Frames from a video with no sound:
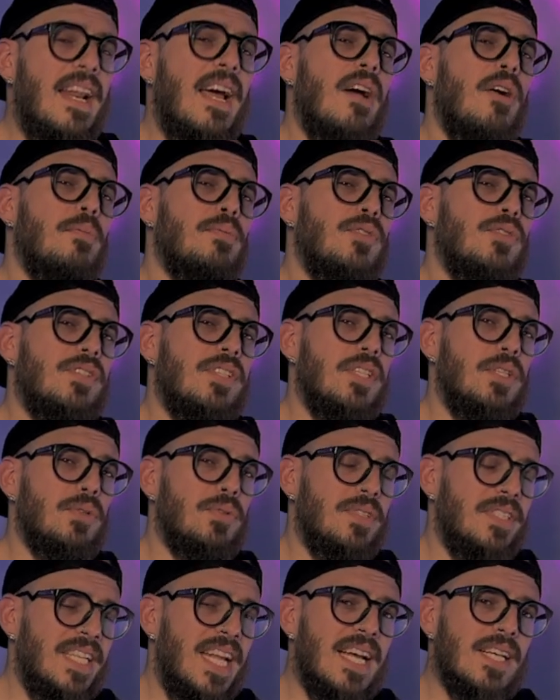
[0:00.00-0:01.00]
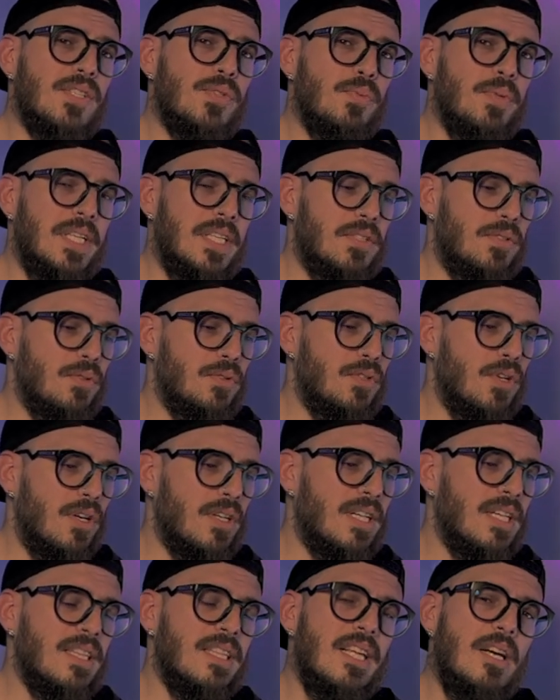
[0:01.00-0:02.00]
I hope to see you next week to
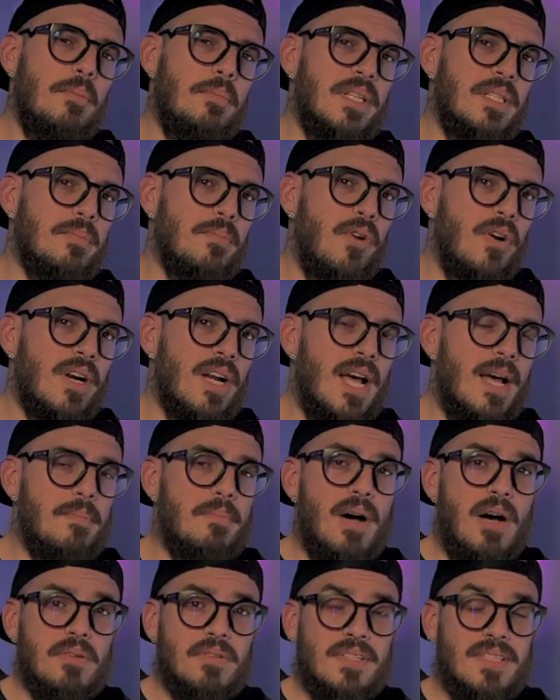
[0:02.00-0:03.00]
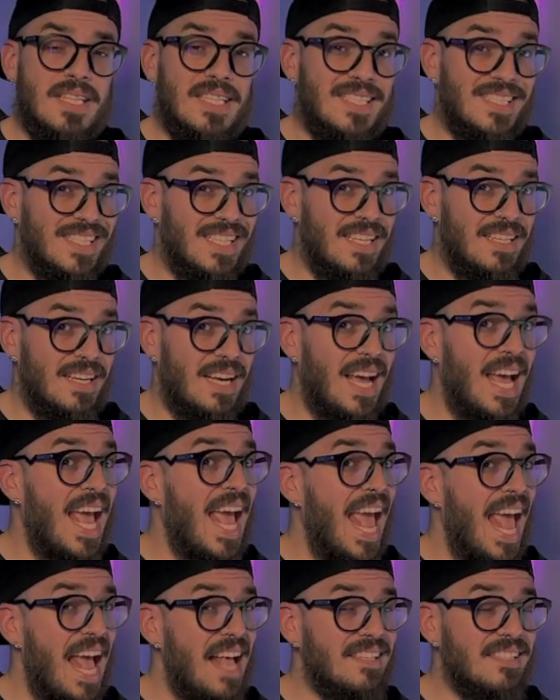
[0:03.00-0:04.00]
talk a little bit more about the Sena
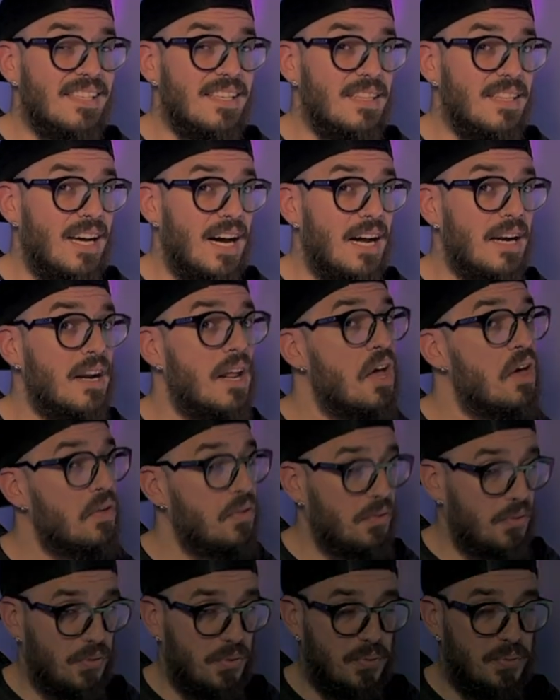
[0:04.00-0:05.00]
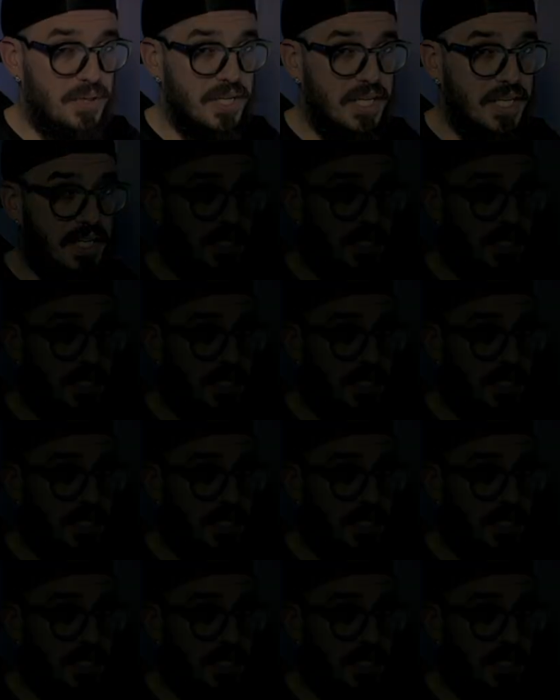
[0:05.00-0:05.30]
SLR 3.